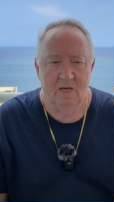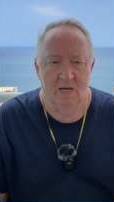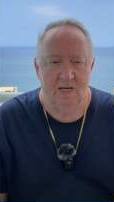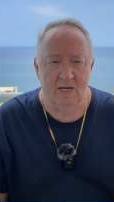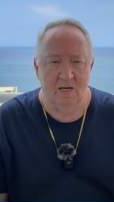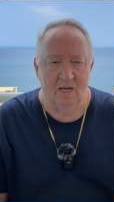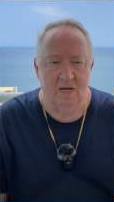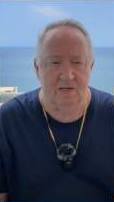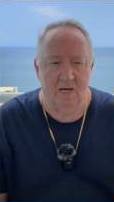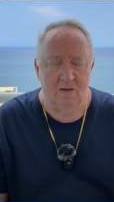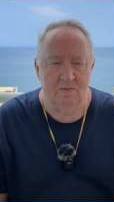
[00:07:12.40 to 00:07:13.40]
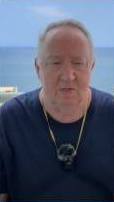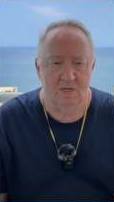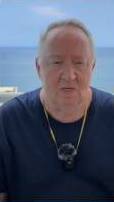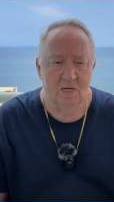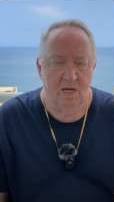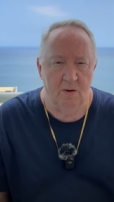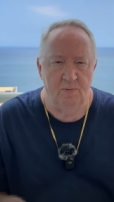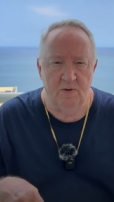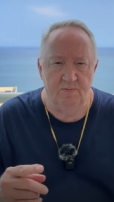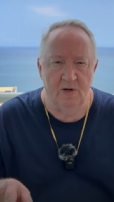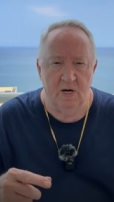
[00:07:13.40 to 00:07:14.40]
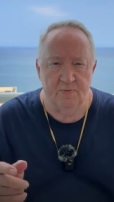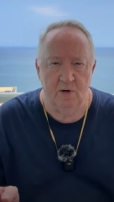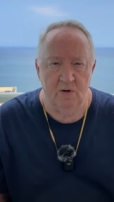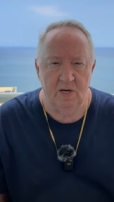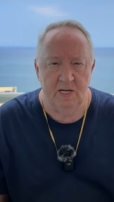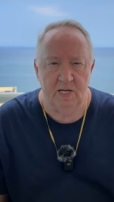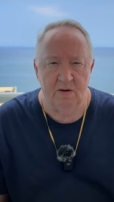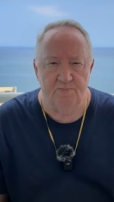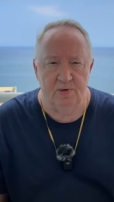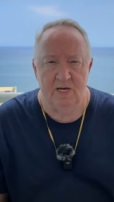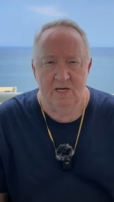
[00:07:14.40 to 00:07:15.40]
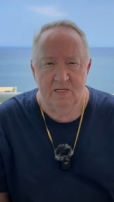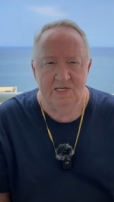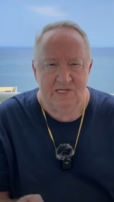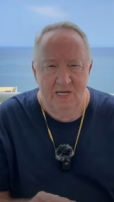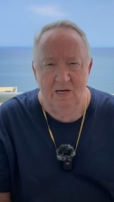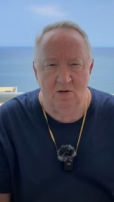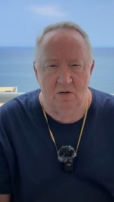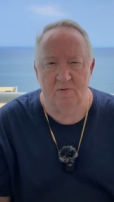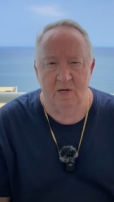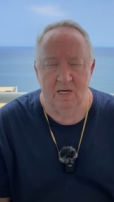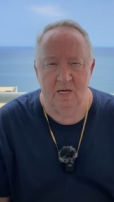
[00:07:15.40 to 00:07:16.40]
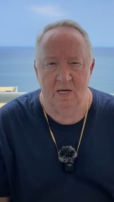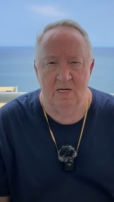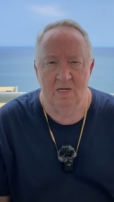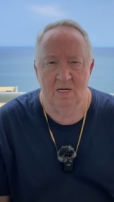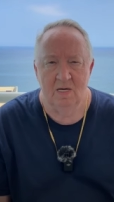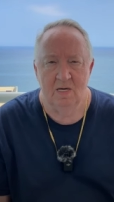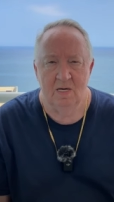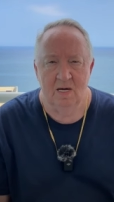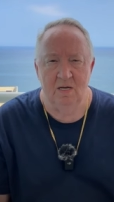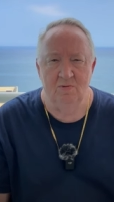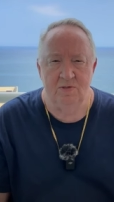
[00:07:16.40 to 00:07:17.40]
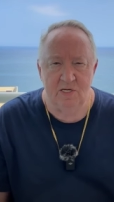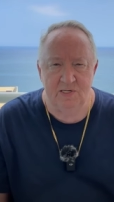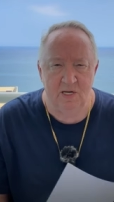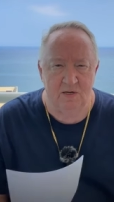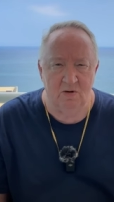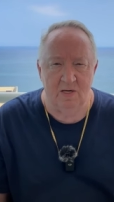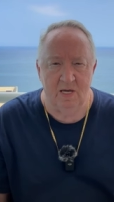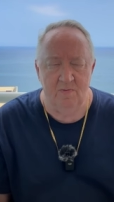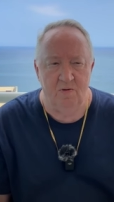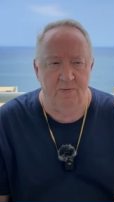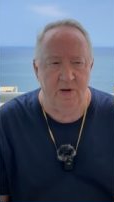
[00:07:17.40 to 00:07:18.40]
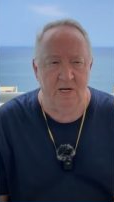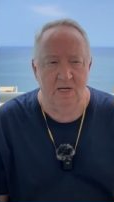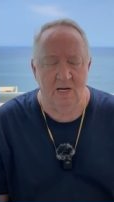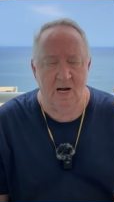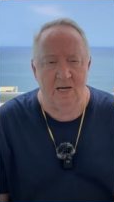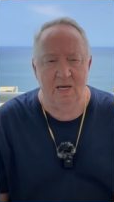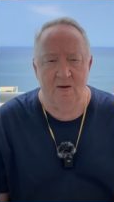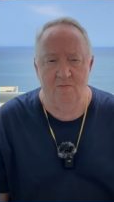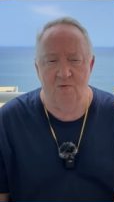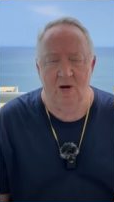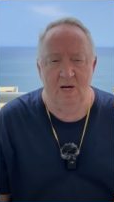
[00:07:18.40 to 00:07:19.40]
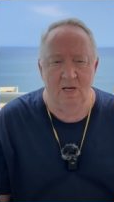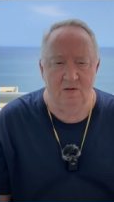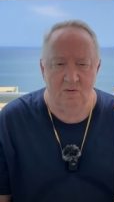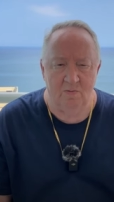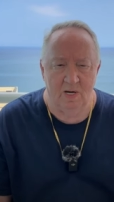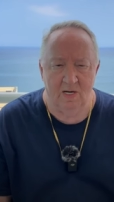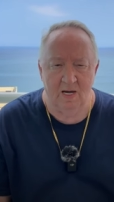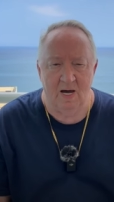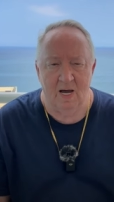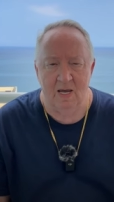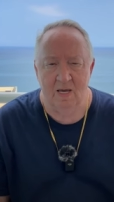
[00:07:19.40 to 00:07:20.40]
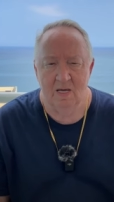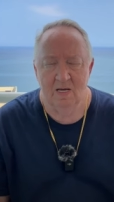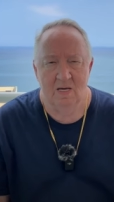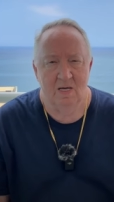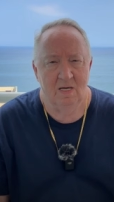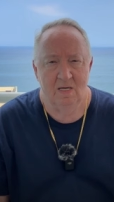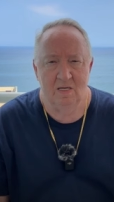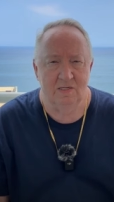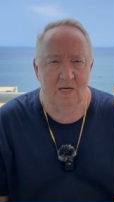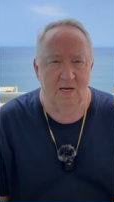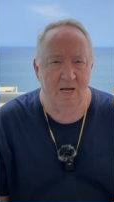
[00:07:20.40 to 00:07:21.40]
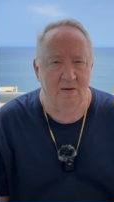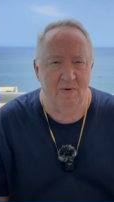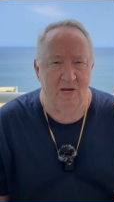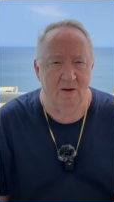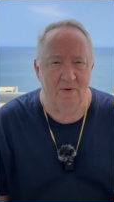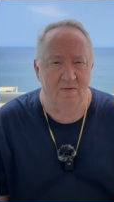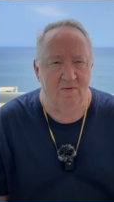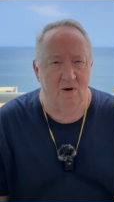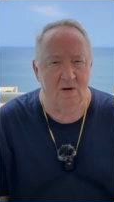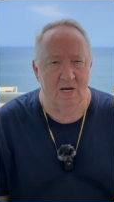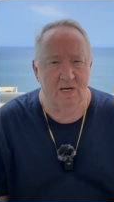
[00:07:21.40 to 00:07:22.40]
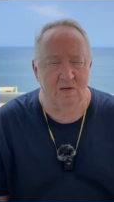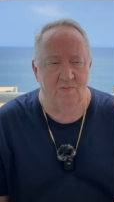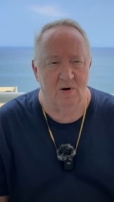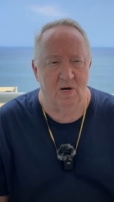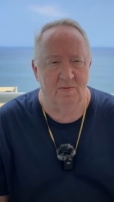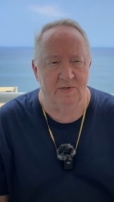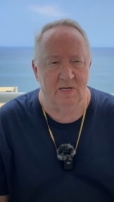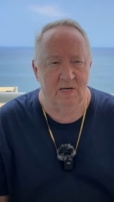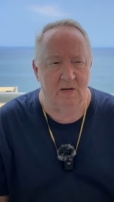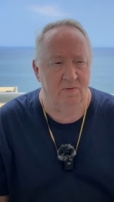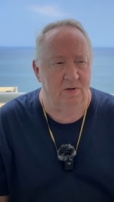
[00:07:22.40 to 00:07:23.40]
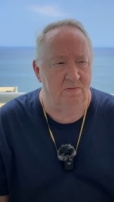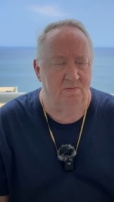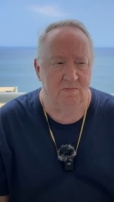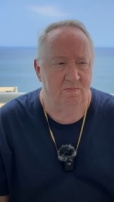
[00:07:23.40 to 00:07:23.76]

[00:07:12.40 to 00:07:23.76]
And then a lot of times it would buffer and then play the scene over again. And it would just sit there and keep repeating And I kept writing to my guy and saying, hey, man, I'm having all kinds of problems. And he would